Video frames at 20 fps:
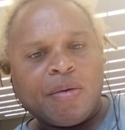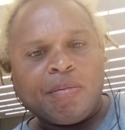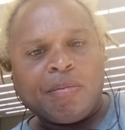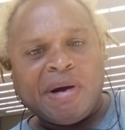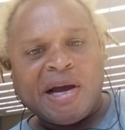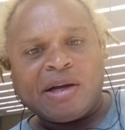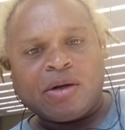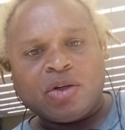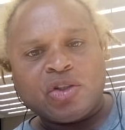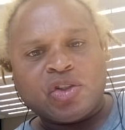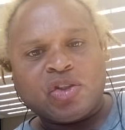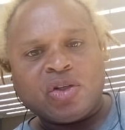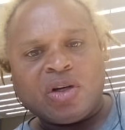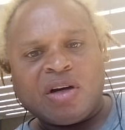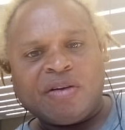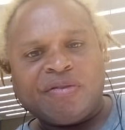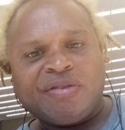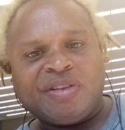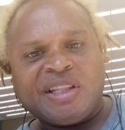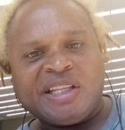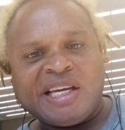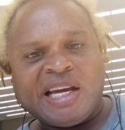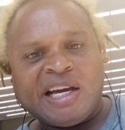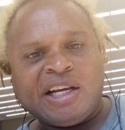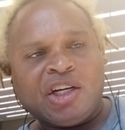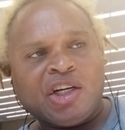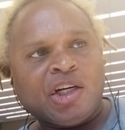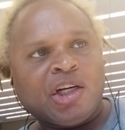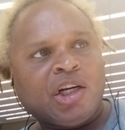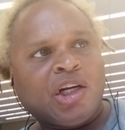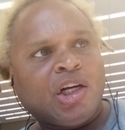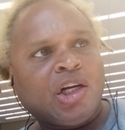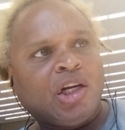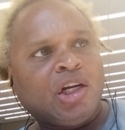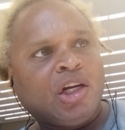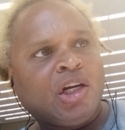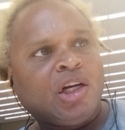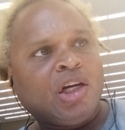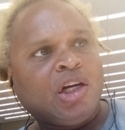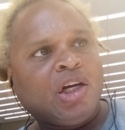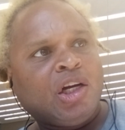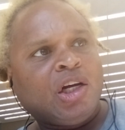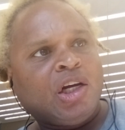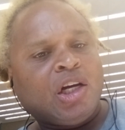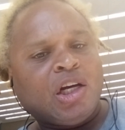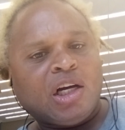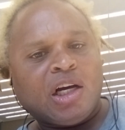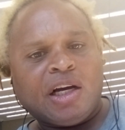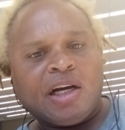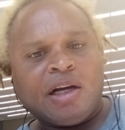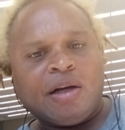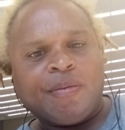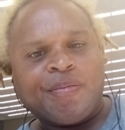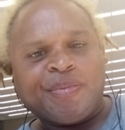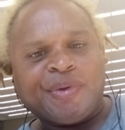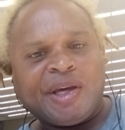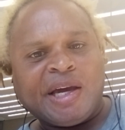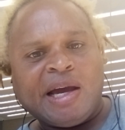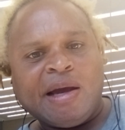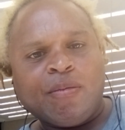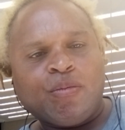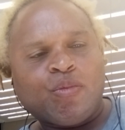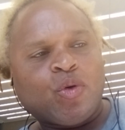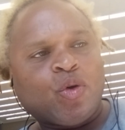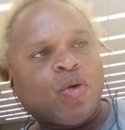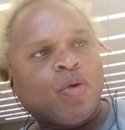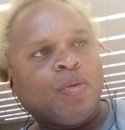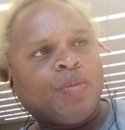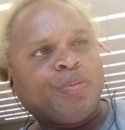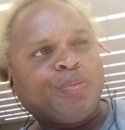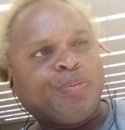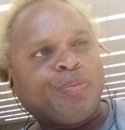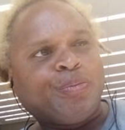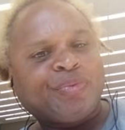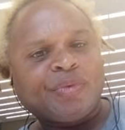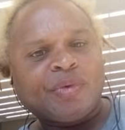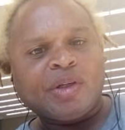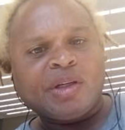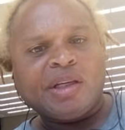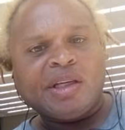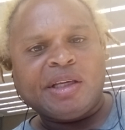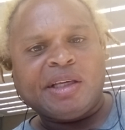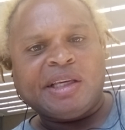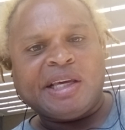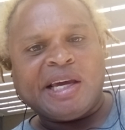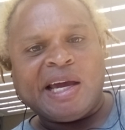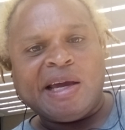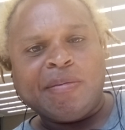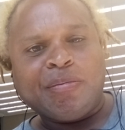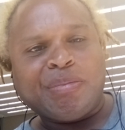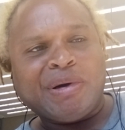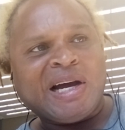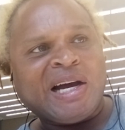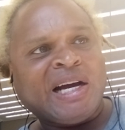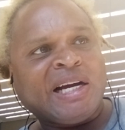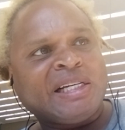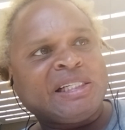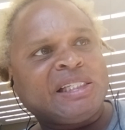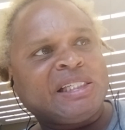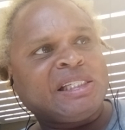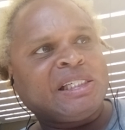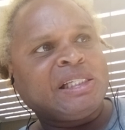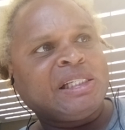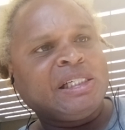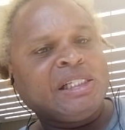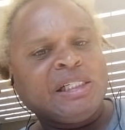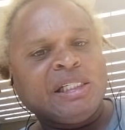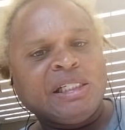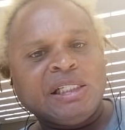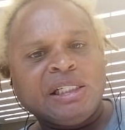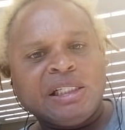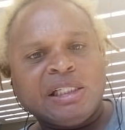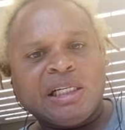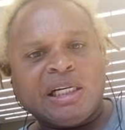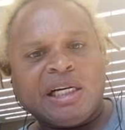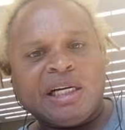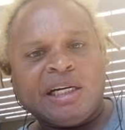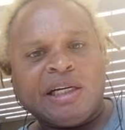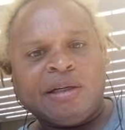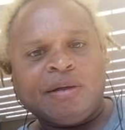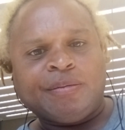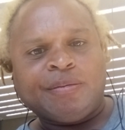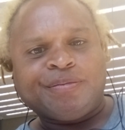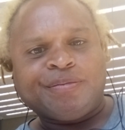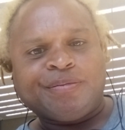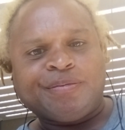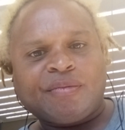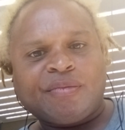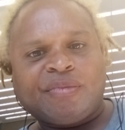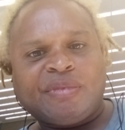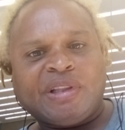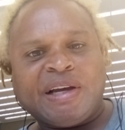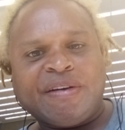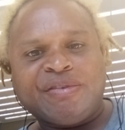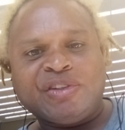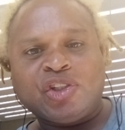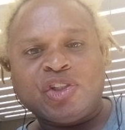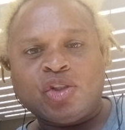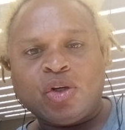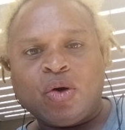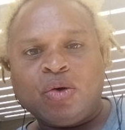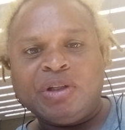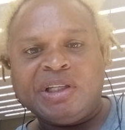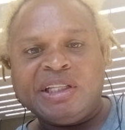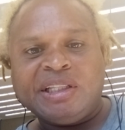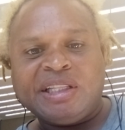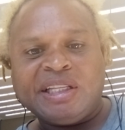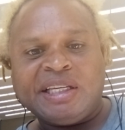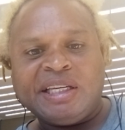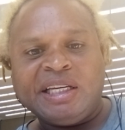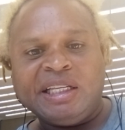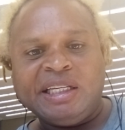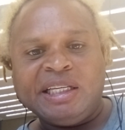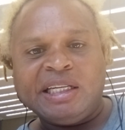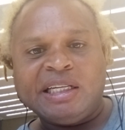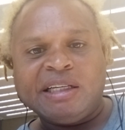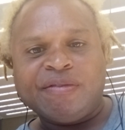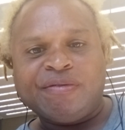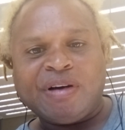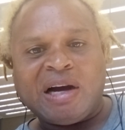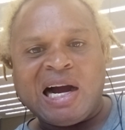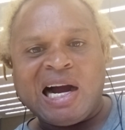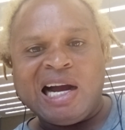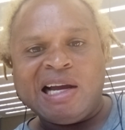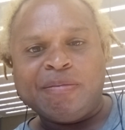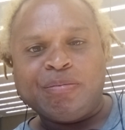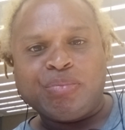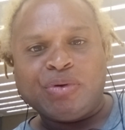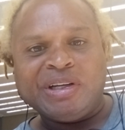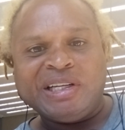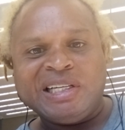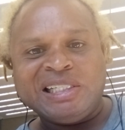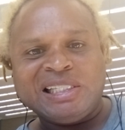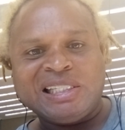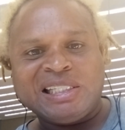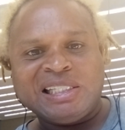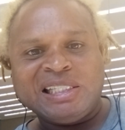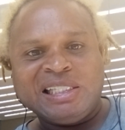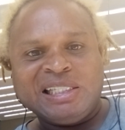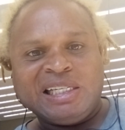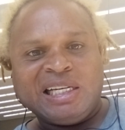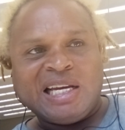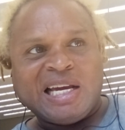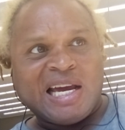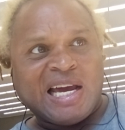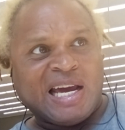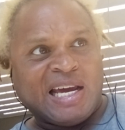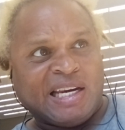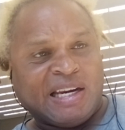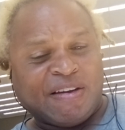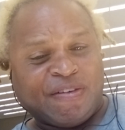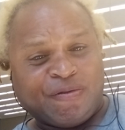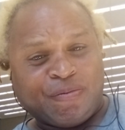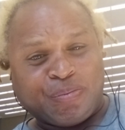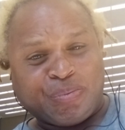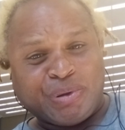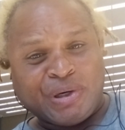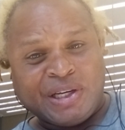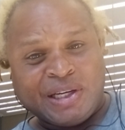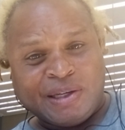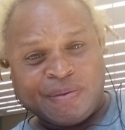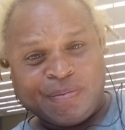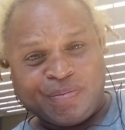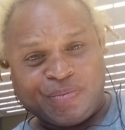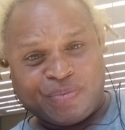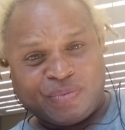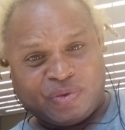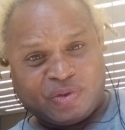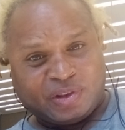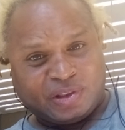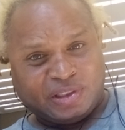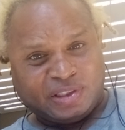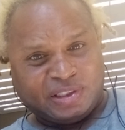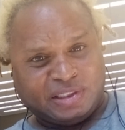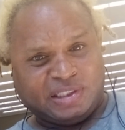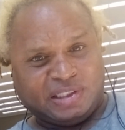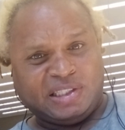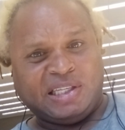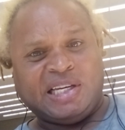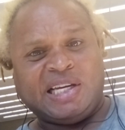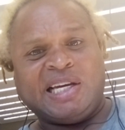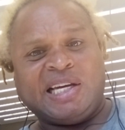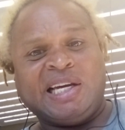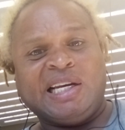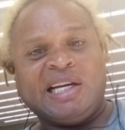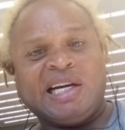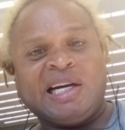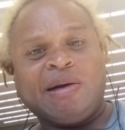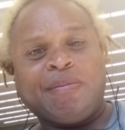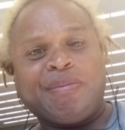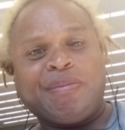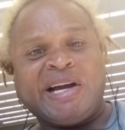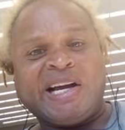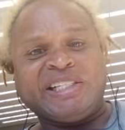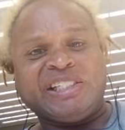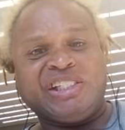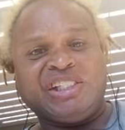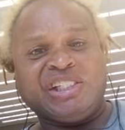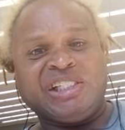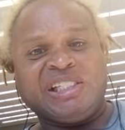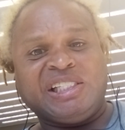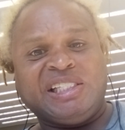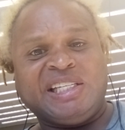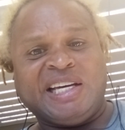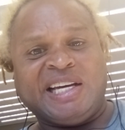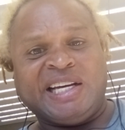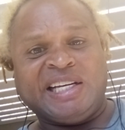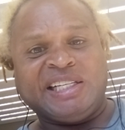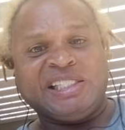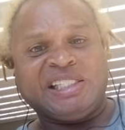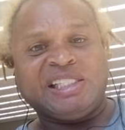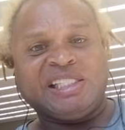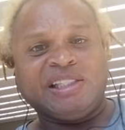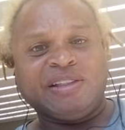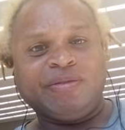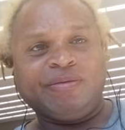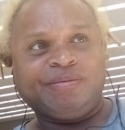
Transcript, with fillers: Microsoft Theater, um, Game Room, Game Pass. Um, they've stolen the healing of a high priest and they've put it up as just dance.